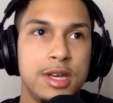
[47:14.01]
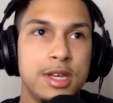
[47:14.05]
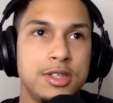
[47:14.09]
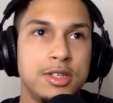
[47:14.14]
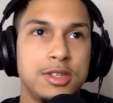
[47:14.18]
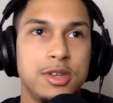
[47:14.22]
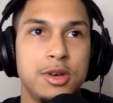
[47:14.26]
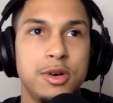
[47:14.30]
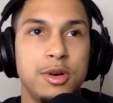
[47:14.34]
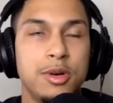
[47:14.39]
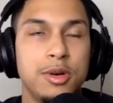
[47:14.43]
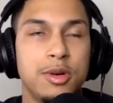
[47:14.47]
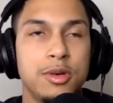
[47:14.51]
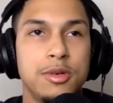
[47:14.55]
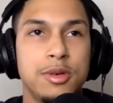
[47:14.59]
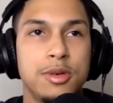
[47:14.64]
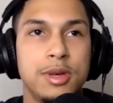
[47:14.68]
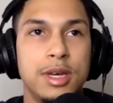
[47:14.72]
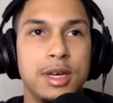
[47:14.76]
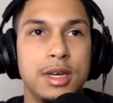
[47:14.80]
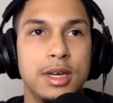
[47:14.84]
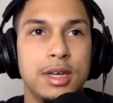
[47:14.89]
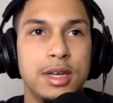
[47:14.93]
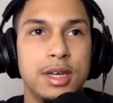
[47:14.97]
So
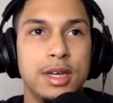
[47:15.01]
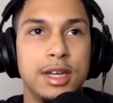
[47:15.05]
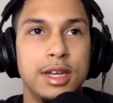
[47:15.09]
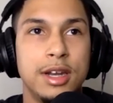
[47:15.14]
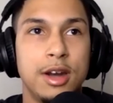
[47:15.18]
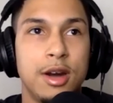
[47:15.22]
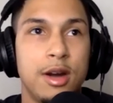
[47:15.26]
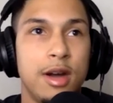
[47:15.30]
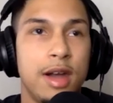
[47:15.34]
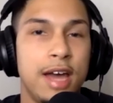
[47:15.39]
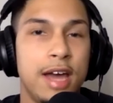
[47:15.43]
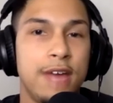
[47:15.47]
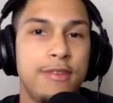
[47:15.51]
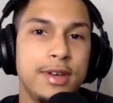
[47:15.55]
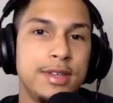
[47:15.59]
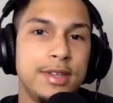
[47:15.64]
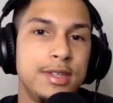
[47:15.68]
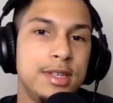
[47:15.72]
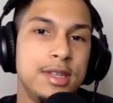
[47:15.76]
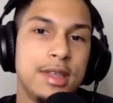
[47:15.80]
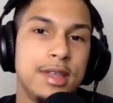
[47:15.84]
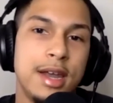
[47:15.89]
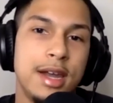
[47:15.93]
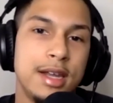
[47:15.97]
in our life, I
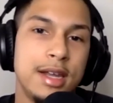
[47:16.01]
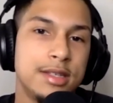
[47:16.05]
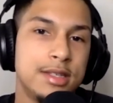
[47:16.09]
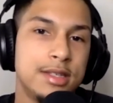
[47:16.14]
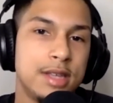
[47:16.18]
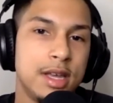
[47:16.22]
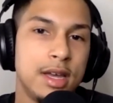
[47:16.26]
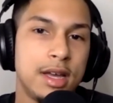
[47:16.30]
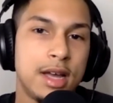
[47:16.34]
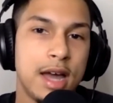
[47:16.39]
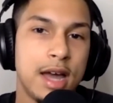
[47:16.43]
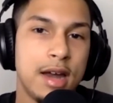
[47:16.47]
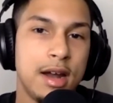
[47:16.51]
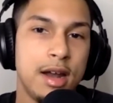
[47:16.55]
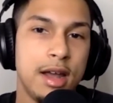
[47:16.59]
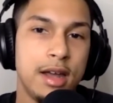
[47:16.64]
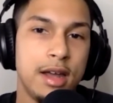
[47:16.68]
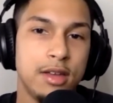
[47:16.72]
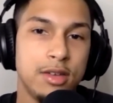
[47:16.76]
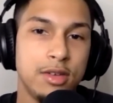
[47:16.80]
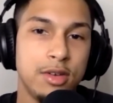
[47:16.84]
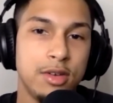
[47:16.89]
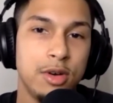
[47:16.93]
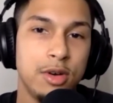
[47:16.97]
see that as kind of
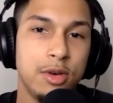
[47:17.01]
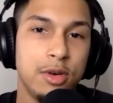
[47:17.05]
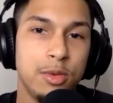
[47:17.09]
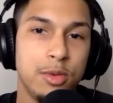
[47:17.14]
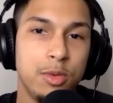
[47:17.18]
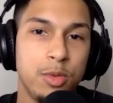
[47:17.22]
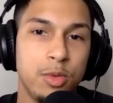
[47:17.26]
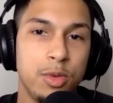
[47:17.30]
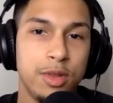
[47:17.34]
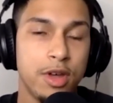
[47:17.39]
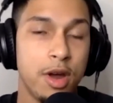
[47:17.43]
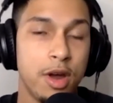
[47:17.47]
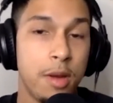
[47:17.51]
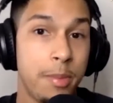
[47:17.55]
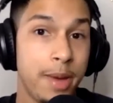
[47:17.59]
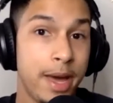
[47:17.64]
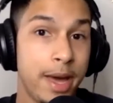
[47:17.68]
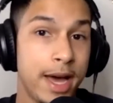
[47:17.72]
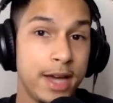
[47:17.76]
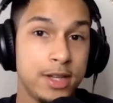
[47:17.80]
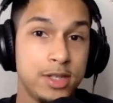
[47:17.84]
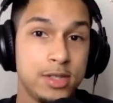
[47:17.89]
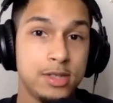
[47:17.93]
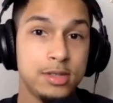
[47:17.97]
like, with our
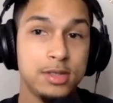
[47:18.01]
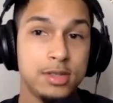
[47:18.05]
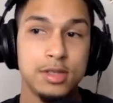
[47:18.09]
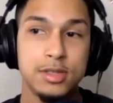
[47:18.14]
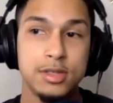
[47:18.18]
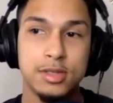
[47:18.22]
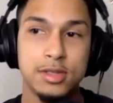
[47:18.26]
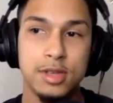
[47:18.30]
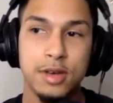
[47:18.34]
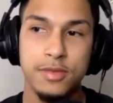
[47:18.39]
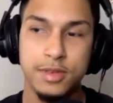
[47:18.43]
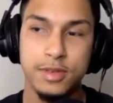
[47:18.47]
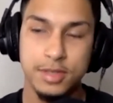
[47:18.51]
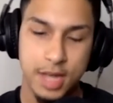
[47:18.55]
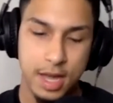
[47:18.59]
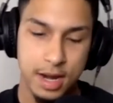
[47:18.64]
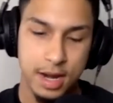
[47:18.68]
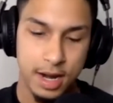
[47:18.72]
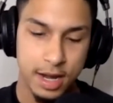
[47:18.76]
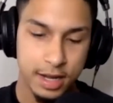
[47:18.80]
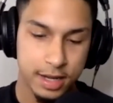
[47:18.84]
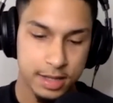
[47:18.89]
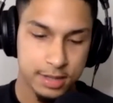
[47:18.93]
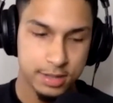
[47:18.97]
passions and stuff, it's kind
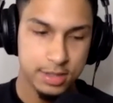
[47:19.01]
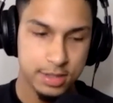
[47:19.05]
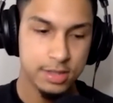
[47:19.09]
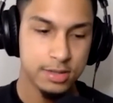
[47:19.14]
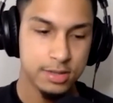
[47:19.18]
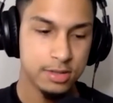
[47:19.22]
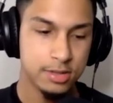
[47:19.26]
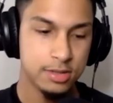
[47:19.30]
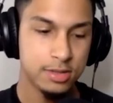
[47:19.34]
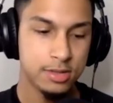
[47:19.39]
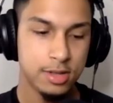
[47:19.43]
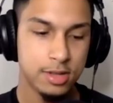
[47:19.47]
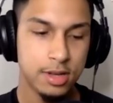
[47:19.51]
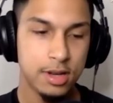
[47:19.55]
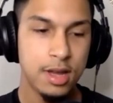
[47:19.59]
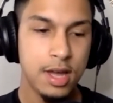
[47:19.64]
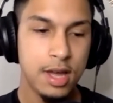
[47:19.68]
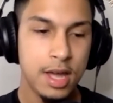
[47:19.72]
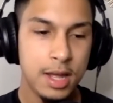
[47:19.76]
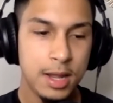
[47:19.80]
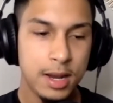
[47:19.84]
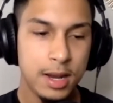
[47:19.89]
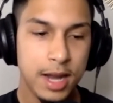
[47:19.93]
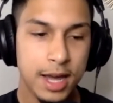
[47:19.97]
of like a season to,
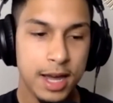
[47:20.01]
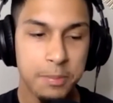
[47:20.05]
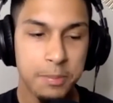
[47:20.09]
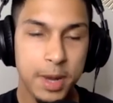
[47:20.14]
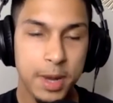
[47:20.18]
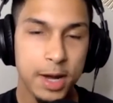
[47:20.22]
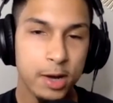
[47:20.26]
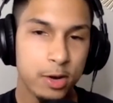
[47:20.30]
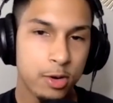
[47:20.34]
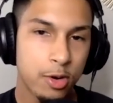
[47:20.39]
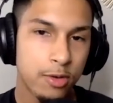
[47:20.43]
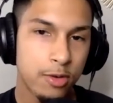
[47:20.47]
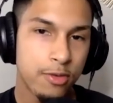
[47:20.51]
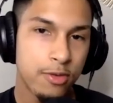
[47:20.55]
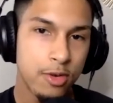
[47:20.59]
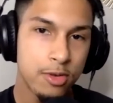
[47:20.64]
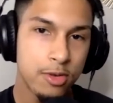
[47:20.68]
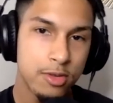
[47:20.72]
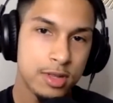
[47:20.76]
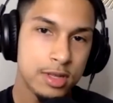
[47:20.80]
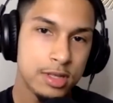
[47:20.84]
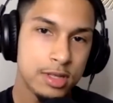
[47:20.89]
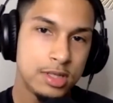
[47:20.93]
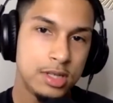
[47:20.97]
like, my goal for
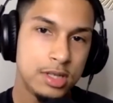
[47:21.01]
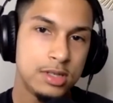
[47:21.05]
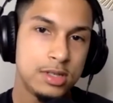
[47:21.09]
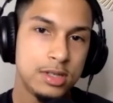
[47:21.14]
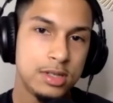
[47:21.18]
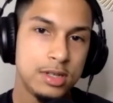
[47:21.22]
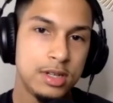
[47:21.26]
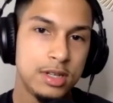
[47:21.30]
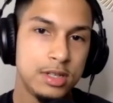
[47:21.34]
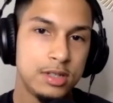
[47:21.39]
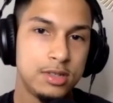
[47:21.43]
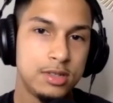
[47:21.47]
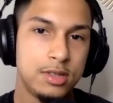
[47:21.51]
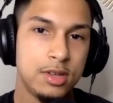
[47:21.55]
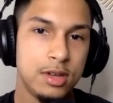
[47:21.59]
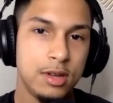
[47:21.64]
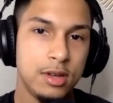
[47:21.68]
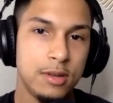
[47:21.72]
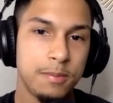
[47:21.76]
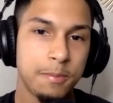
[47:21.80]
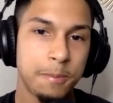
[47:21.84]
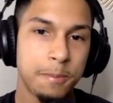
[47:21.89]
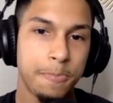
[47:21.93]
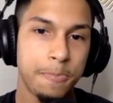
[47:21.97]
this season
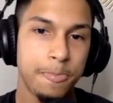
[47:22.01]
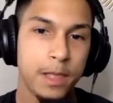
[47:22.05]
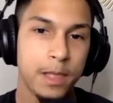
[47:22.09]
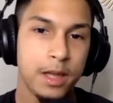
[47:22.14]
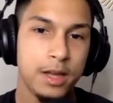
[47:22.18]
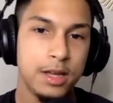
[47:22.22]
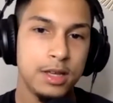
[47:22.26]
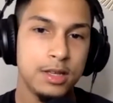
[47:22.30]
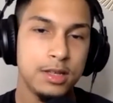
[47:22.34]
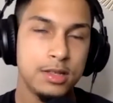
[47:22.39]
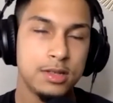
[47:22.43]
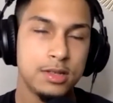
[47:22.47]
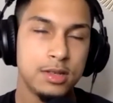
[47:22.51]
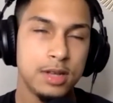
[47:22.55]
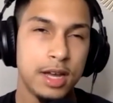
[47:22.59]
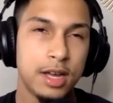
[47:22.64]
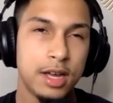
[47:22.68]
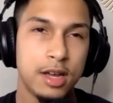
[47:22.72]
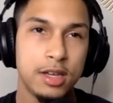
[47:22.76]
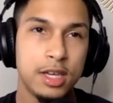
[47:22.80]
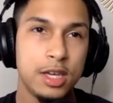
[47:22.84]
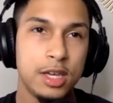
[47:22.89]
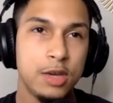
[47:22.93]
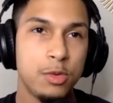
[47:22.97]
is
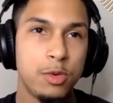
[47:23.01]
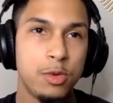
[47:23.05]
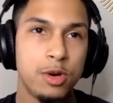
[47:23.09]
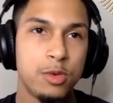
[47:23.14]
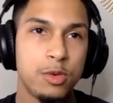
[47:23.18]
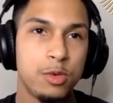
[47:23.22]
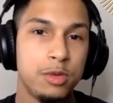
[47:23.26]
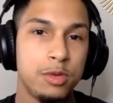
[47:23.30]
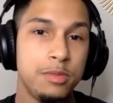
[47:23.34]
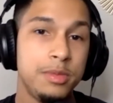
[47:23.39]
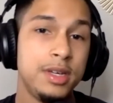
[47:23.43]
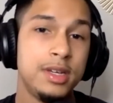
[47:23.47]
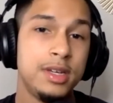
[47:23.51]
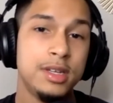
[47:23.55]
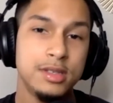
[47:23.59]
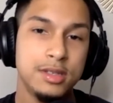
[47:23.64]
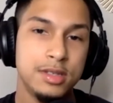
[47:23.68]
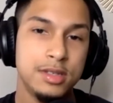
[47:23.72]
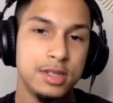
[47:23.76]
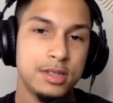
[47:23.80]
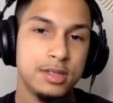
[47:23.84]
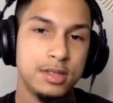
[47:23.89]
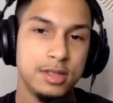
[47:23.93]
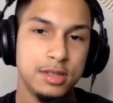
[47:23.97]
like a key word would be
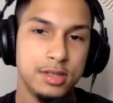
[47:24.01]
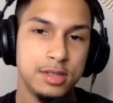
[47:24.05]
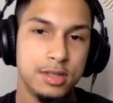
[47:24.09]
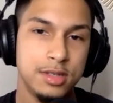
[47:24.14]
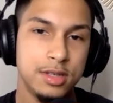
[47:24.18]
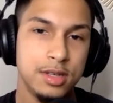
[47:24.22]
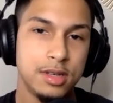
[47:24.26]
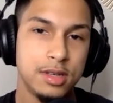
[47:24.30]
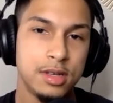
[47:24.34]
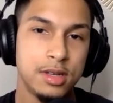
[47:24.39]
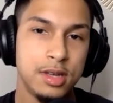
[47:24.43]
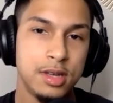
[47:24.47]
consistency.